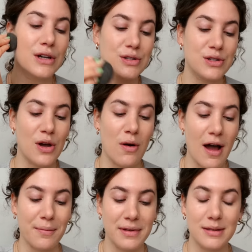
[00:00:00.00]
So
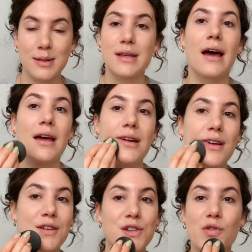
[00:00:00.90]
I'm instead
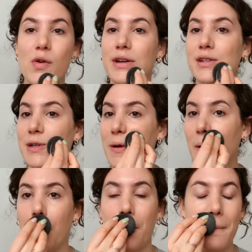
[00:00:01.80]
just going to